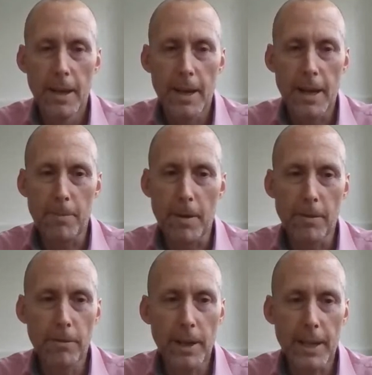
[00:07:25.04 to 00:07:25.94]
a
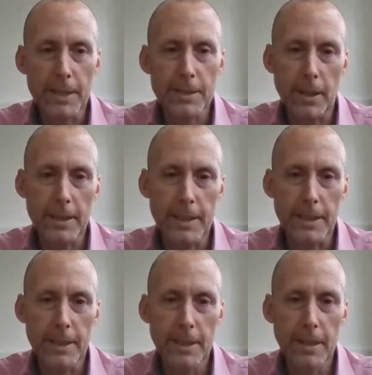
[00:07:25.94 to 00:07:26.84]
really
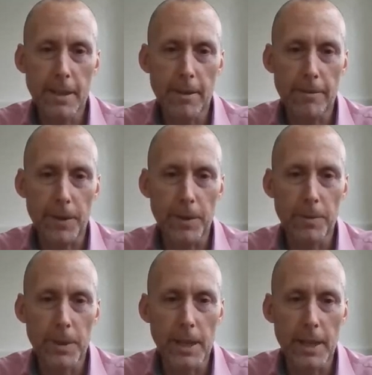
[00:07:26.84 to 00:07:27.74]
exciting few
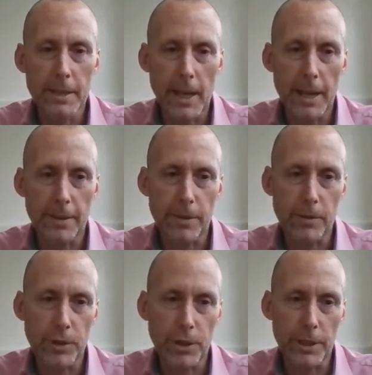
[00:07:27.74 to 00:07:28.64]
years ahead for
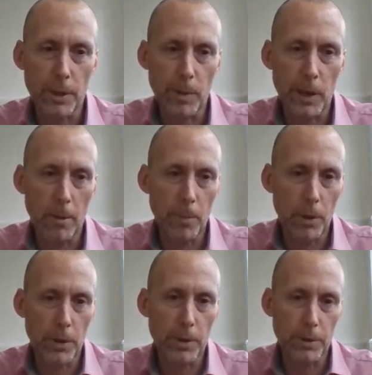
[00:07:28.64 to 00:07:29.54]
Crescendo when our
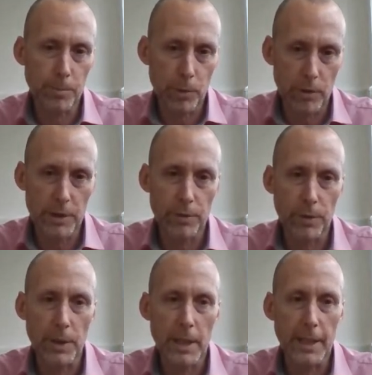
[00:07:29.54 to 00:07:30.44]
molecules progress
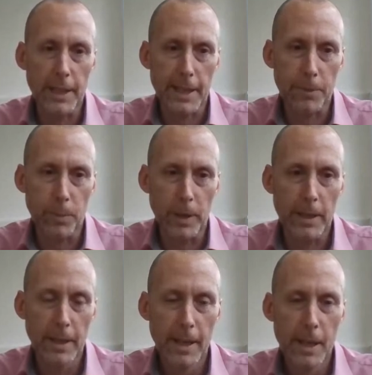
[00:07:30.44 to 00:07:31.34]
through the clinic and
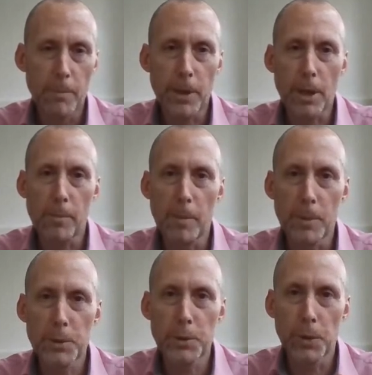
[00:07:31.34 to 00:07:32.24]
we become a
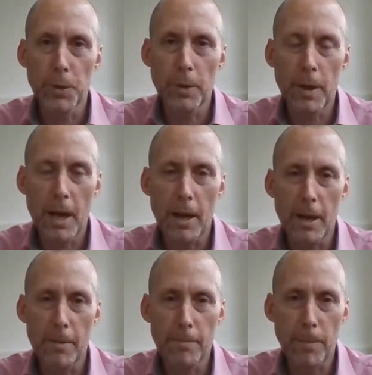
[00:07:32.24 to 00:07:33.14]
mature
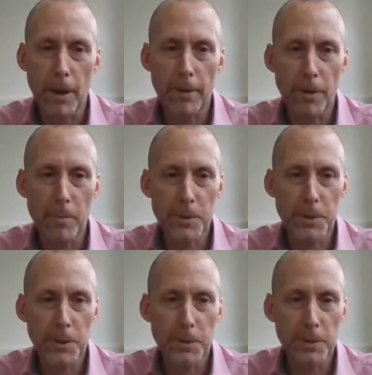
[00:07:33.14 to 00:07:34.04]

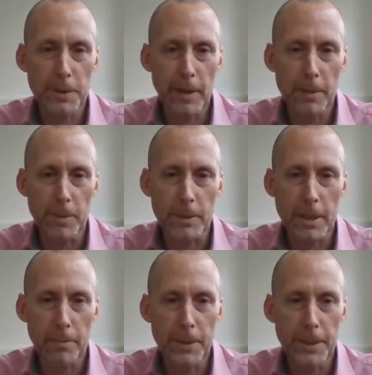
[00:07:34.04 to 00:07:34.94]
biopharmaceutical development
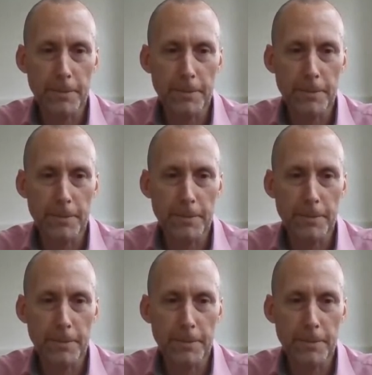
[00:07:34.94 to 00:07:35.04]
company.